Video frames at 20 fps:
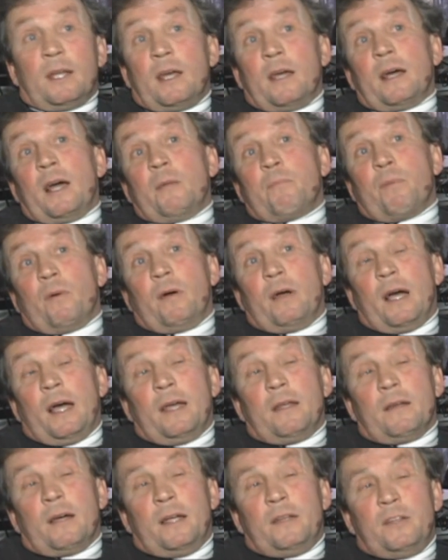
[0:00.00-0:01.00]
And
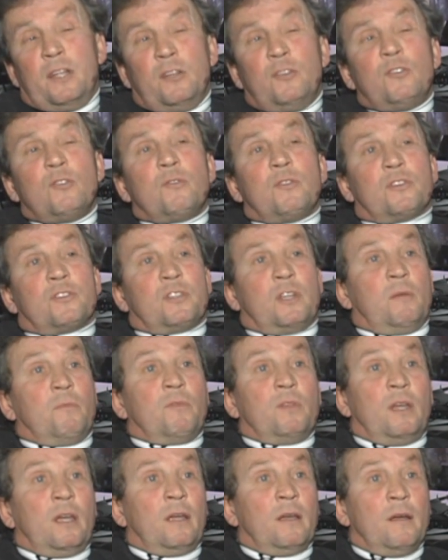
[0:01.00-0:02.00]
I did do the same
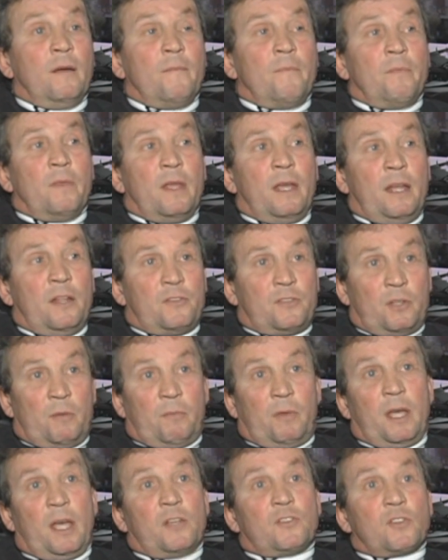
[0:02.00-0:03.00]
thing in
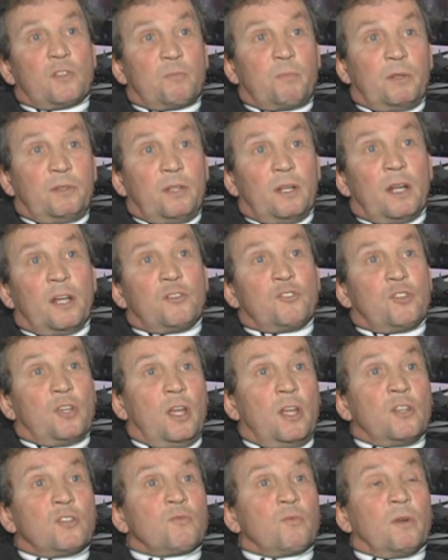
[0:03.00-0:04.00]
some cases, but then I
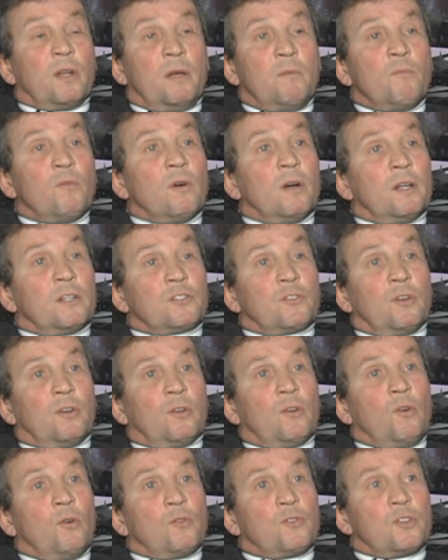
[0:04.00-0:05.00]
changed when I
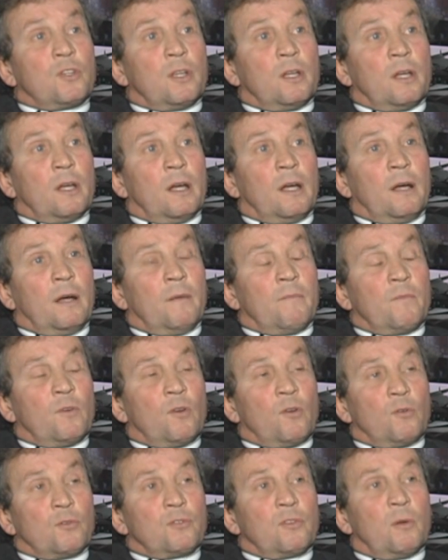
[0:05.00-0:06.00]
started coaching
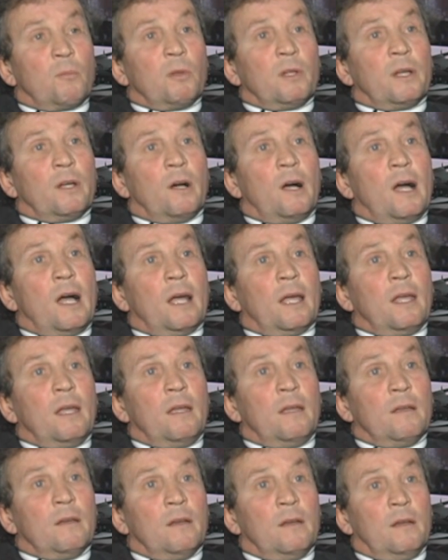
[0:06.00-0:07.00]
girls AA
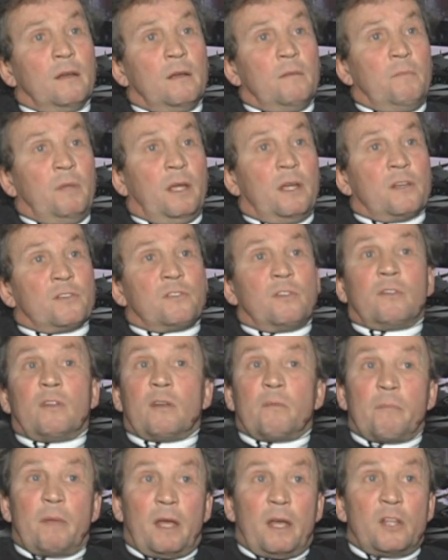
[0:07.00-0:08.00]
hockey because
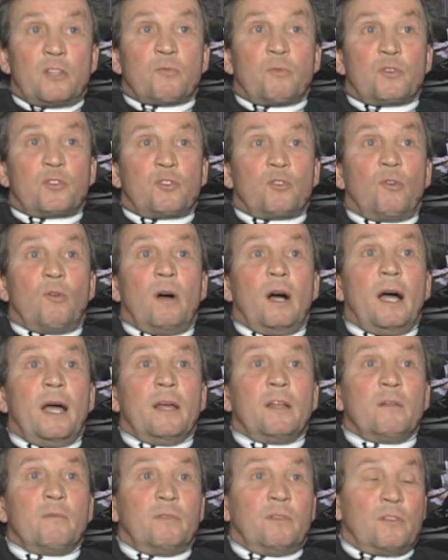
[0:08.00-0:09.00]
the demands were so
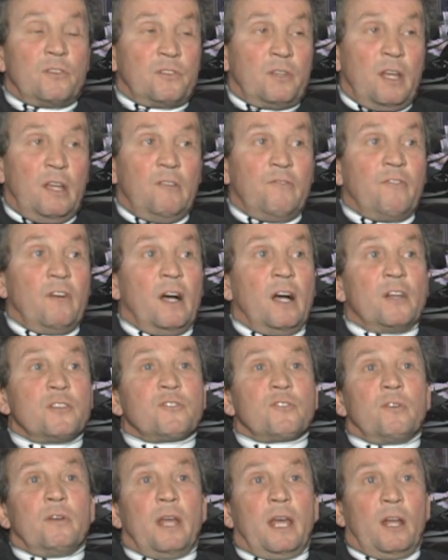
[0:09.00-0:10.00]
high to skate
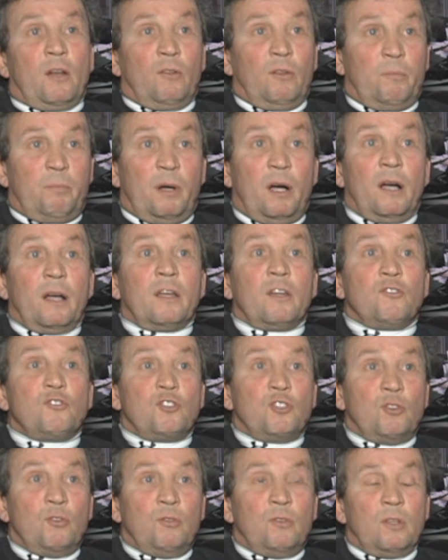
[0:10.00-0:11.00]
faster and handle the puck and
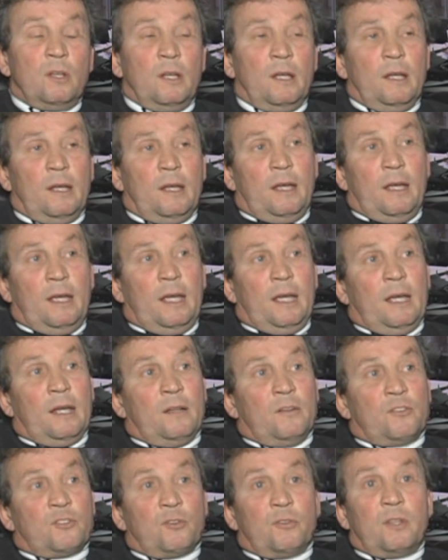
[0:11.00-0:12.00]
shoot.
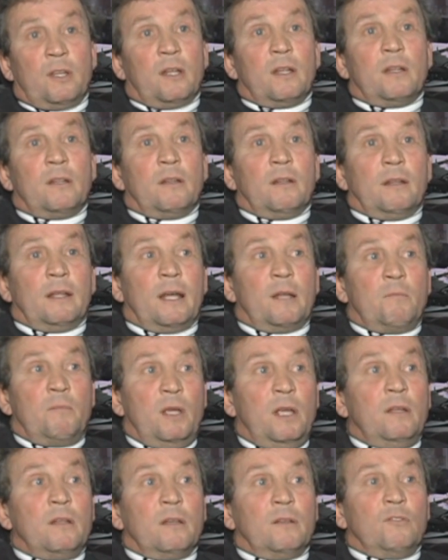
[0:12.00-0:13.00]
And so then it led
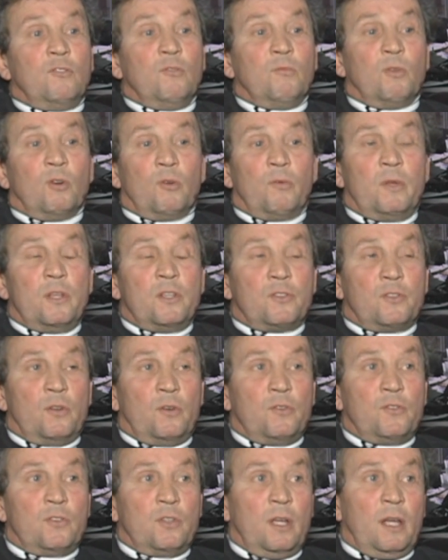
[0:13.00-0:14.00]
me to do more
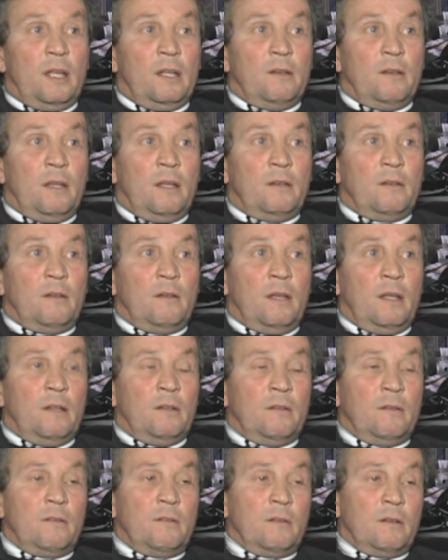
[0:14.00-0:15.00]
research
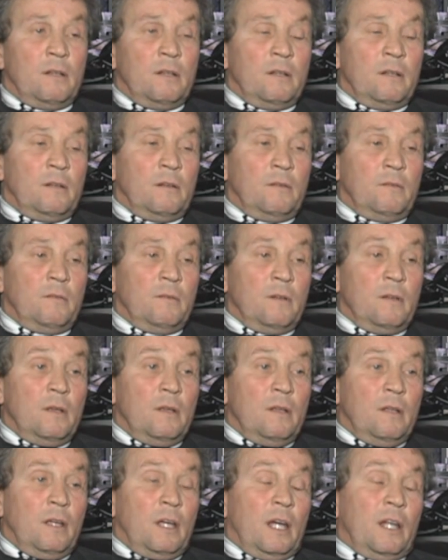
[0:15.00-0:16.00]
and
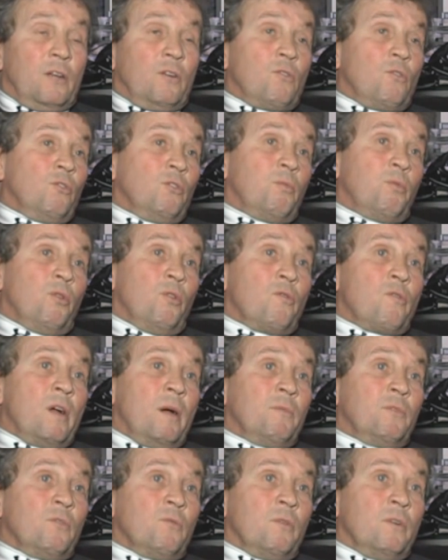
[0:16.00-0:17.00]
kind of grow the
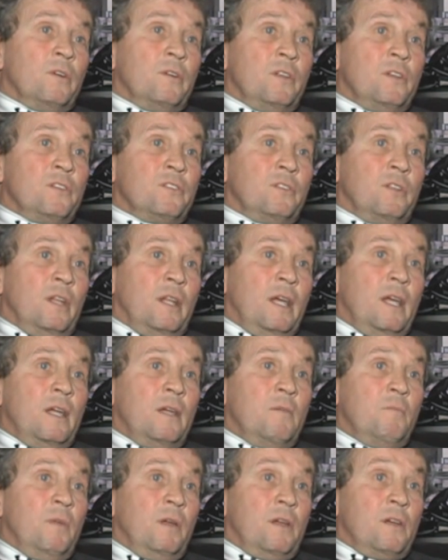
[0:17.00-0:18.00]
program to where it is
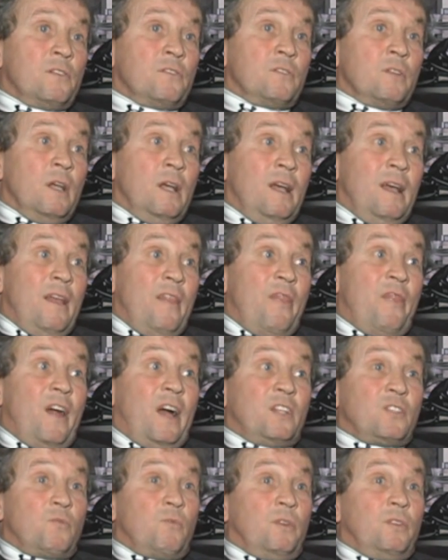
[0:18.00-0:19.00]
today, because
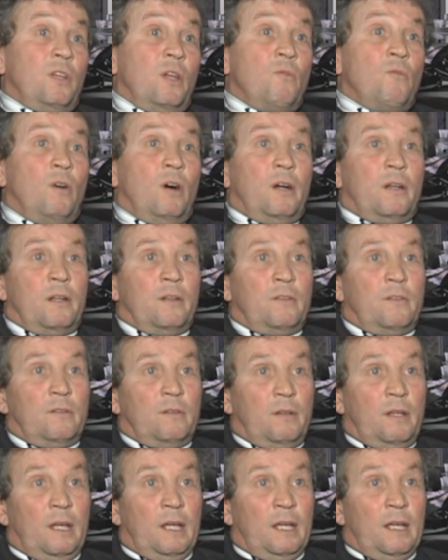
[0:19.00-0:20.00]
that's what they wanted.
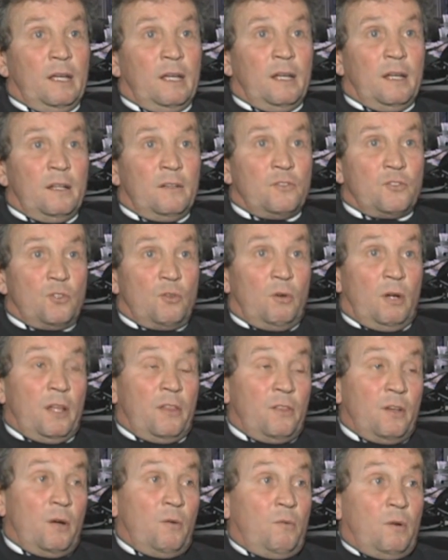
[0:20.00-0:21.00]
And so I
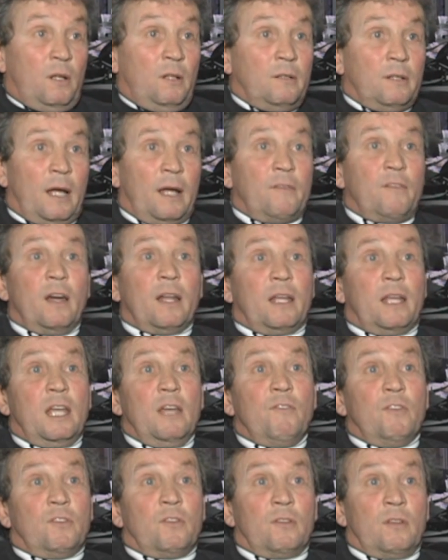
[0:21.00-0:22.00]
thought, well, I've got to
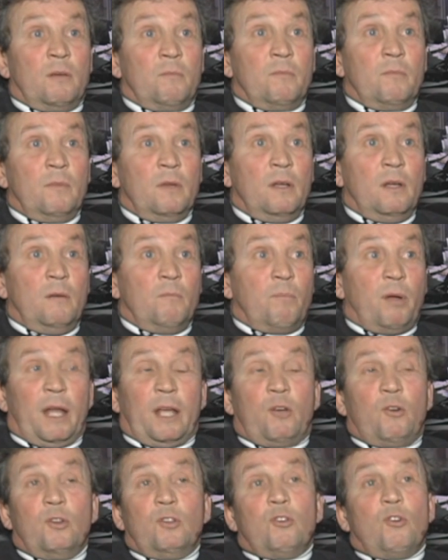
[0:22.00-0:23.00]
give it to them, but
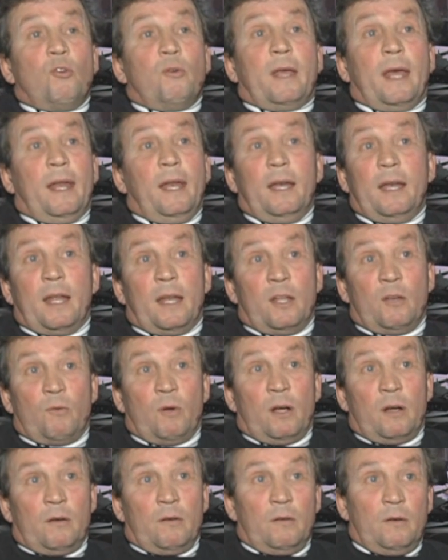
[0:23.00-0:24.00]
I couldn't go get it
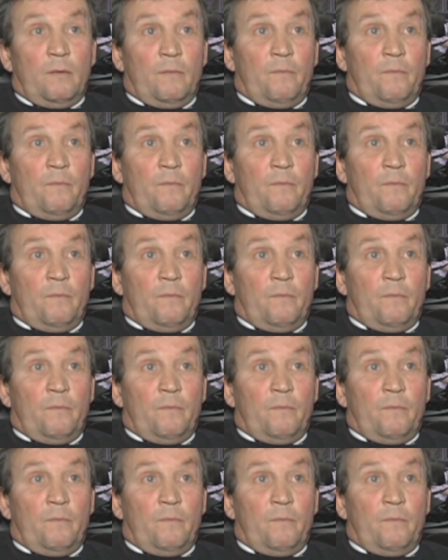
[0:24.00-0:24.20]
anywhere.